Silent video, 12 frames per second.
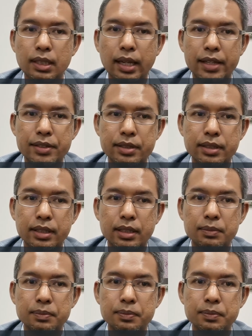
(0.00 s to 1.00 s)
as
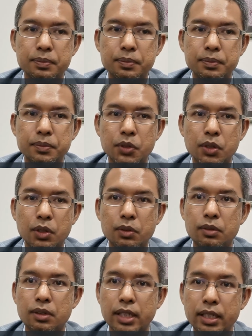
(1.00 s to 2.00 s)

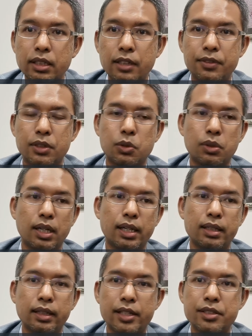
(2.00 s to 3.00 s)
reader of the
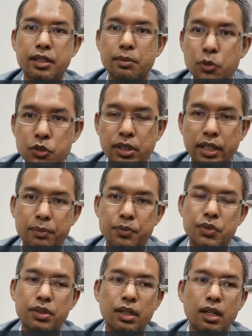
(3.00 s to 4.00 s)
Quran, as
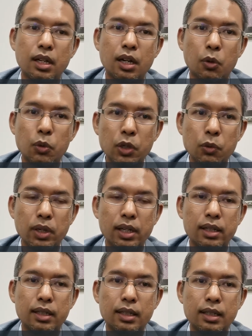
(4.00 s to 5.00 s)
Muslims, we
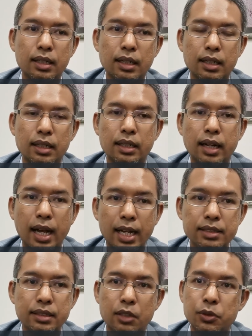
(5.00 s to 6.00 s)
will
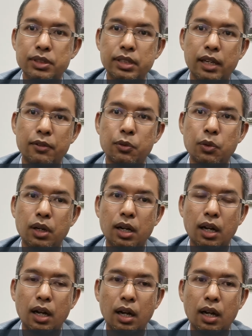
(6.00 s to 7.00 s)
ask ourselves
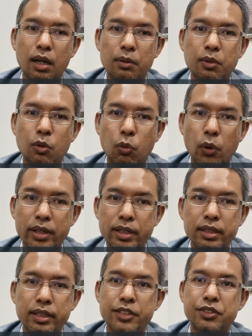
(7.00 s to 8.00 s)

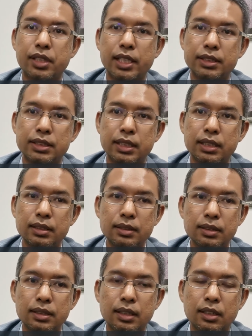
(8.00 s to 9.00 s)
whether the instruction
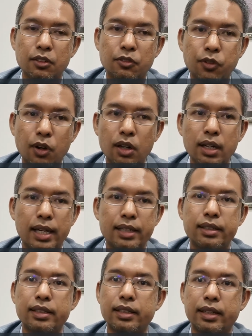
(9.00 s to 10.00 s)
fall
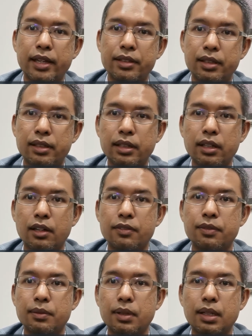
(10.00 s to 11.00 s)
under the category of